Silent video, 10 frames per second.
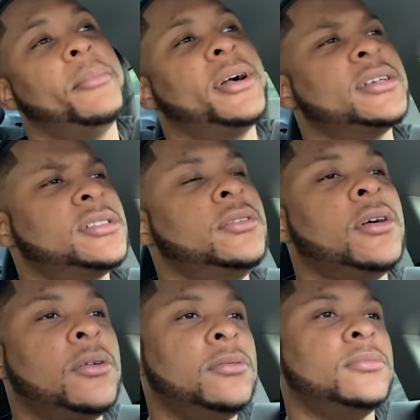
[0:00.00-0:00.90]
Because, you
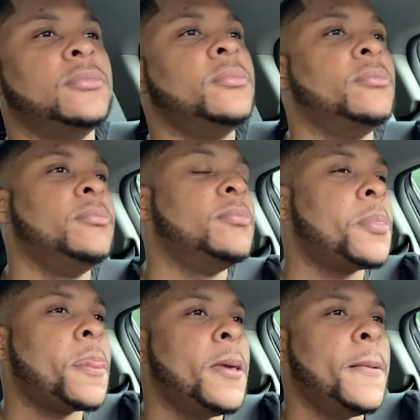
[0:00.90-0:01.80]
know,
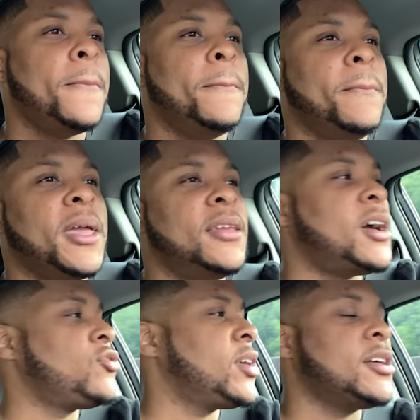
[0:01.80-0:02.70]
me and
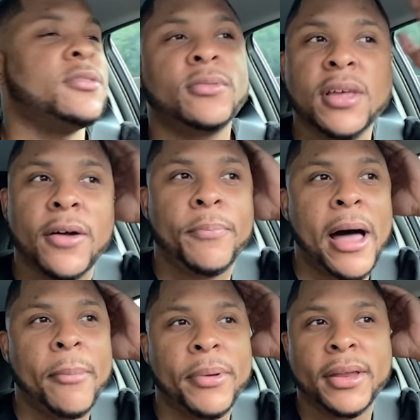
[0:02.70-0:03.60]
Dodger got some stuff
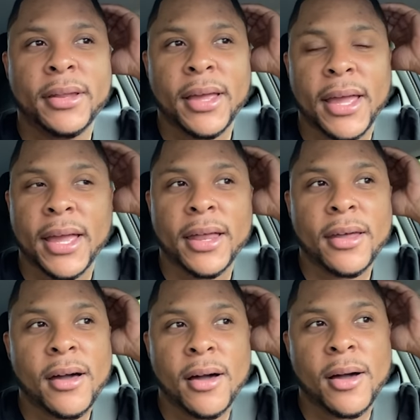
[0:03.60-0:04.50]
popping. And,